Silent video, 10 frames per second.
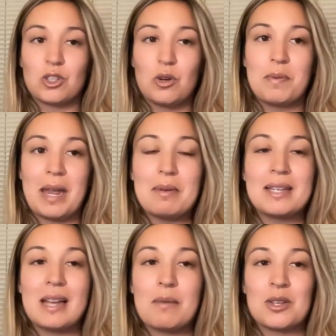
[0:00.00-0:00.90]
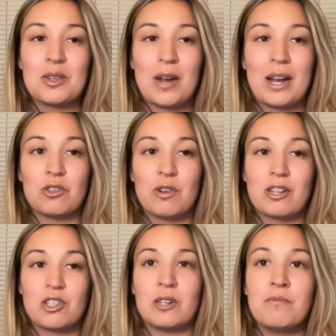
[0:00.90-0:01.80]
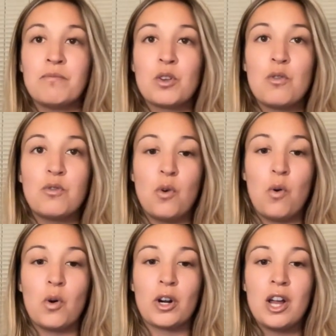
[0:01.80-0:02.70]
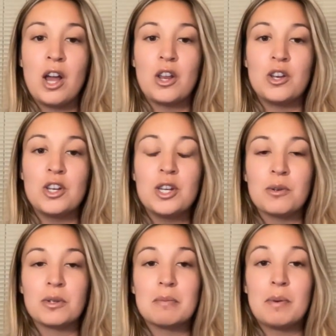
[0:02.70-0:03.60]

So baby steps in the right direction for Newt.